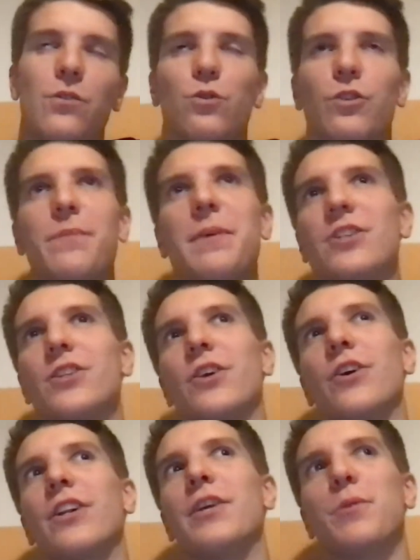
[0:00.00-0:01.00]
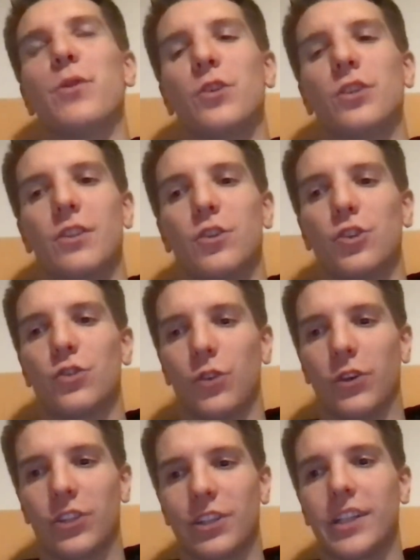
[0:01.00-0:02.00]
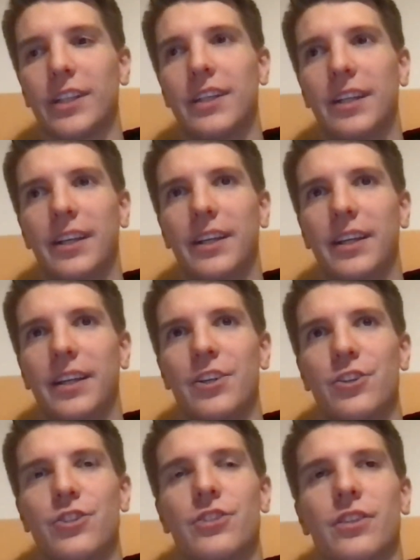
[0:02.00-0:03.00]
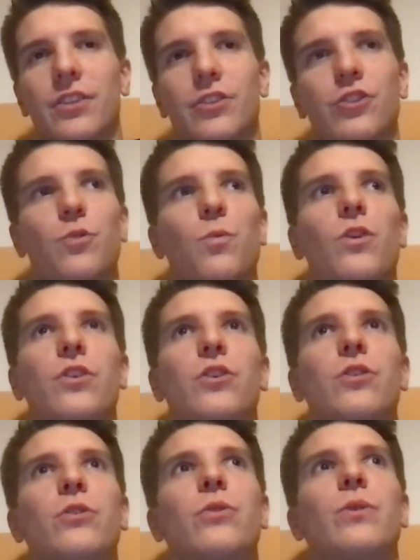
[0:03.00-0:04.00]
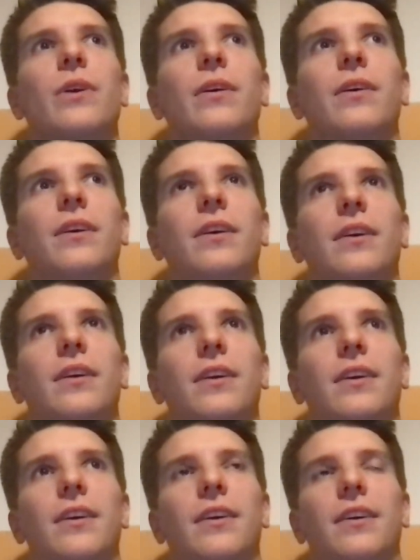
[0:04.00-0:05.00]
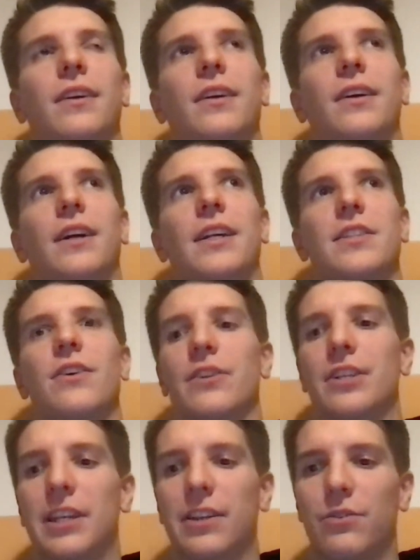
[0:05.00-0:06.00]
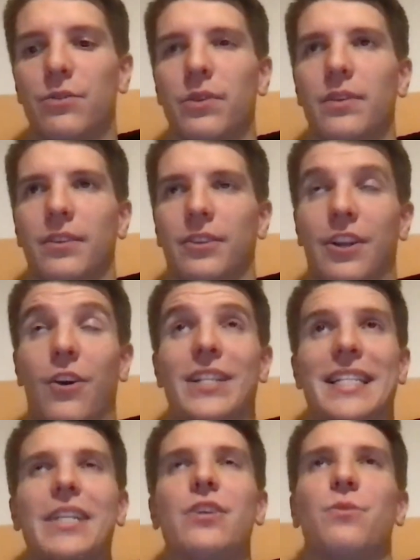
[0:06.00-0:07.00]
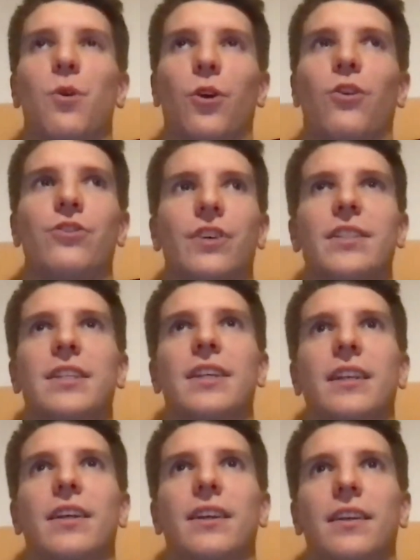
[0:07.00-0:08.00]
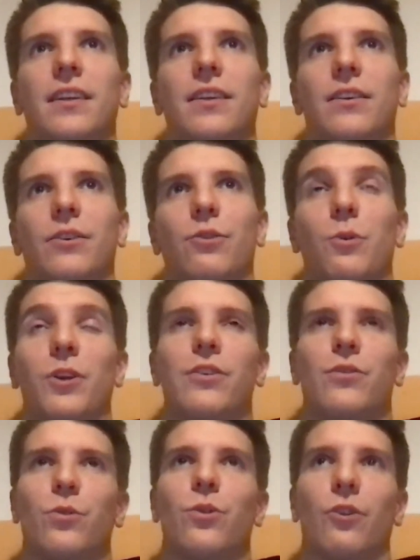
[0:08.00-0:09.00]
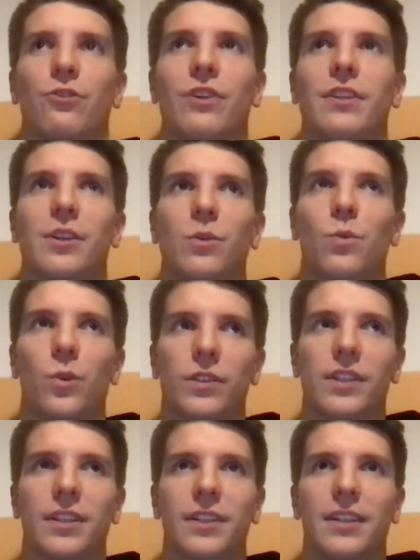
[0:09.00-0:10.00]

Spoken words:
of already mentioned it earlier, but the structure, as someone who has an idea of what contracting, or what I thought contracting was